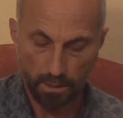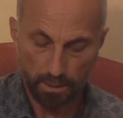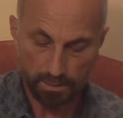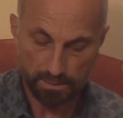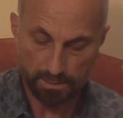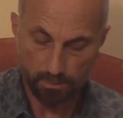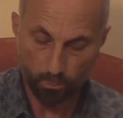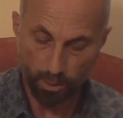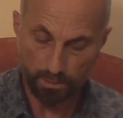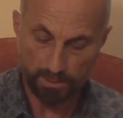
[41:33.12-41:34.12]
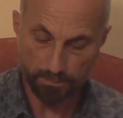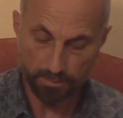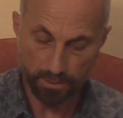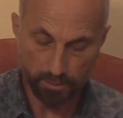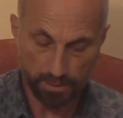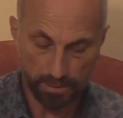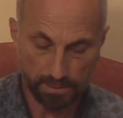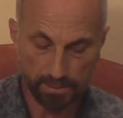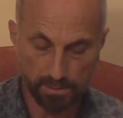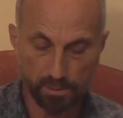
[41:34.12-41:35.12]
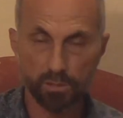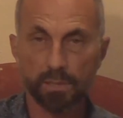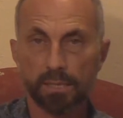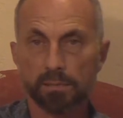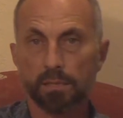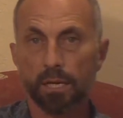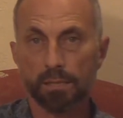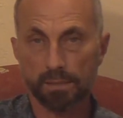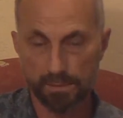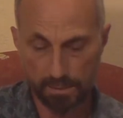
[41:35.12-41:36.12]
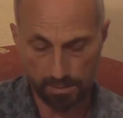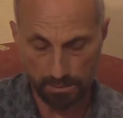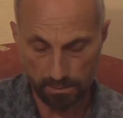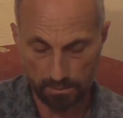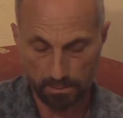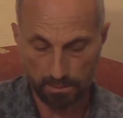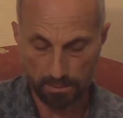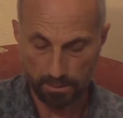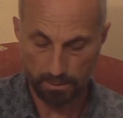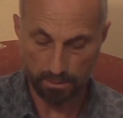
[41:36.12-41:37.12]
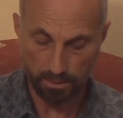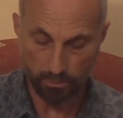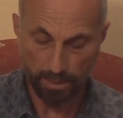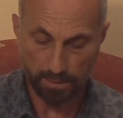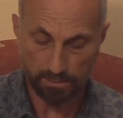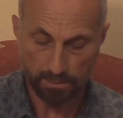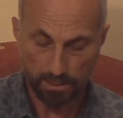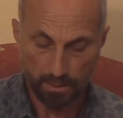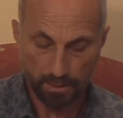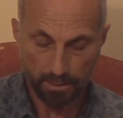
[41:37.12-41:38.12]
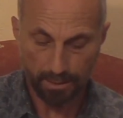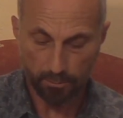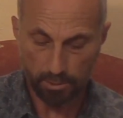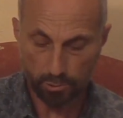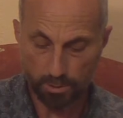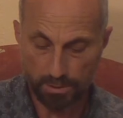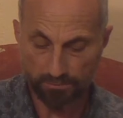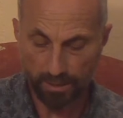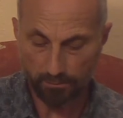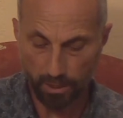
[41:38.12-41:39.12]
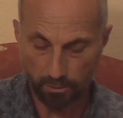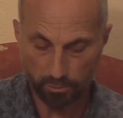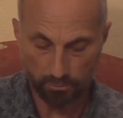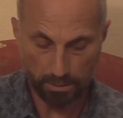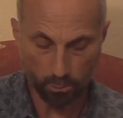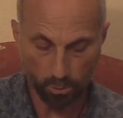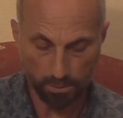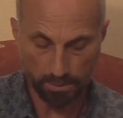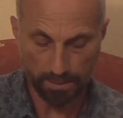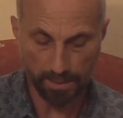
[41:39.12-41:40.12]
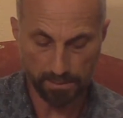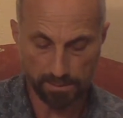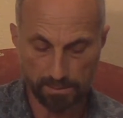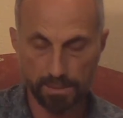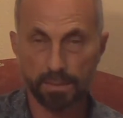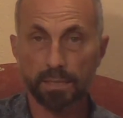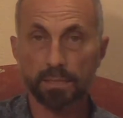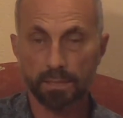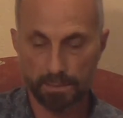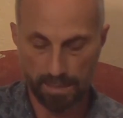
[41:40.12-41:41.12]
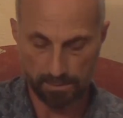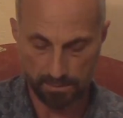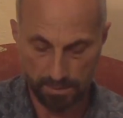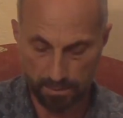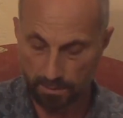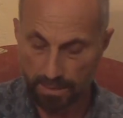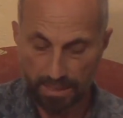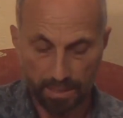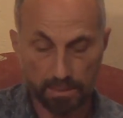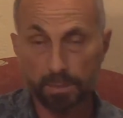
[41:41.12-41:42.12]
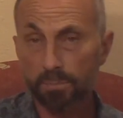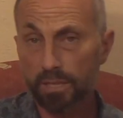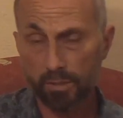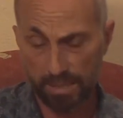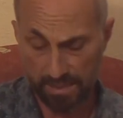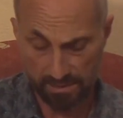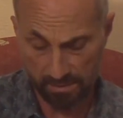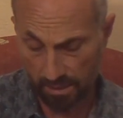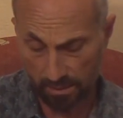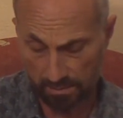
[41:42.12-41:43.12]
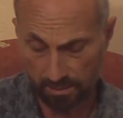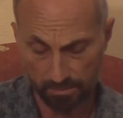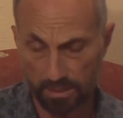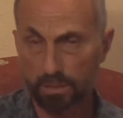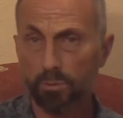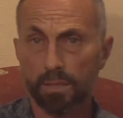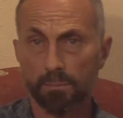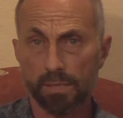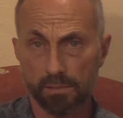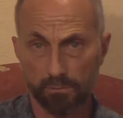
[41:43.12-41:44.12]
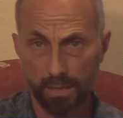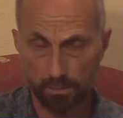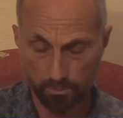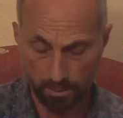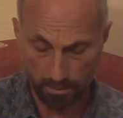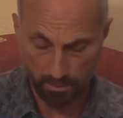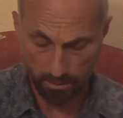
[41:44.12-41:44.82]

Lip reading: Because while diphtheria is as good as non-existent in the US, there were 2,500 recorded cases in India last year, and diphtheria is not something you want to mess around with.